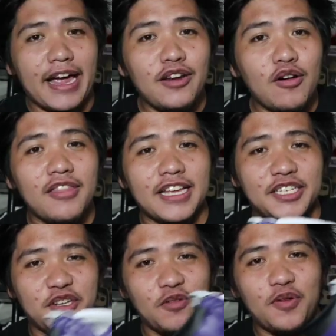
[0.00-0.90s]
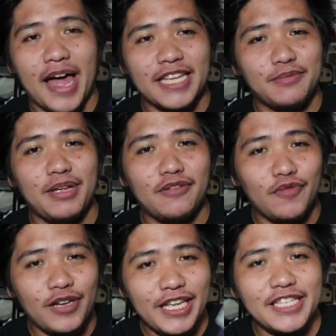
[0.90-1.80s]
I know this shoe has been
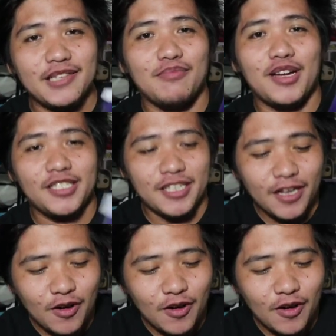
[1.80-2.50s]
released months